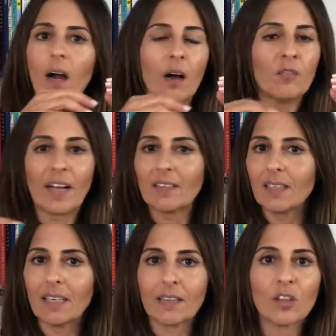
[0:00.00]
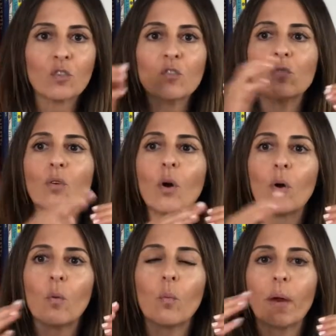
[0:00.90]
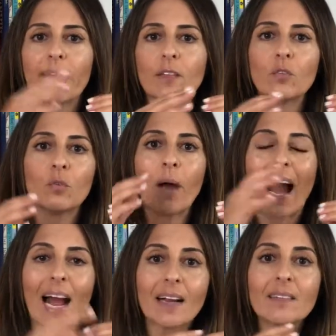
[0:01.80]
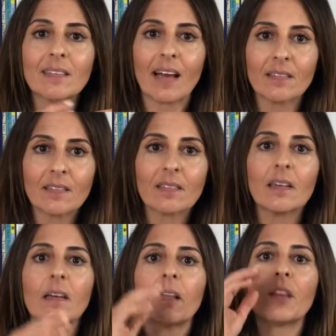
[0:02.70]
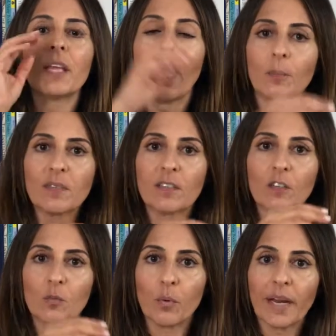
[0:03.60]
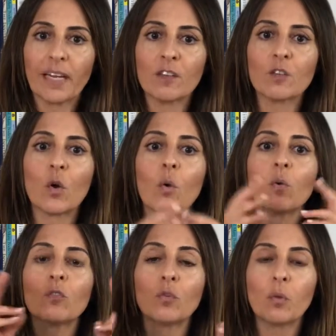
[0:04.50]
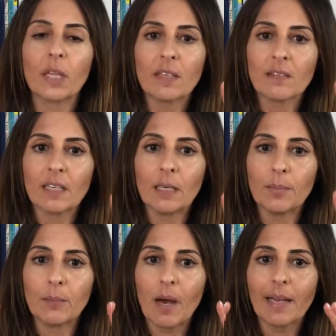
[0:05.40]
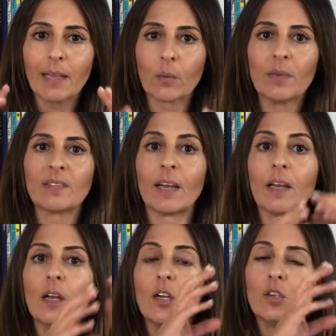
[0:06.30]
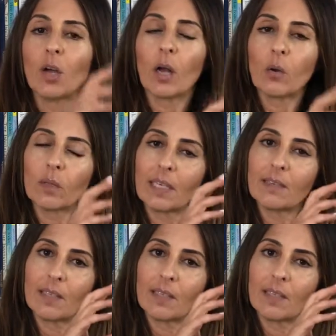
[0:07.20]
affecting it. There's no way to access the upstairs brain. So two things to keep in mind, like we said, not only is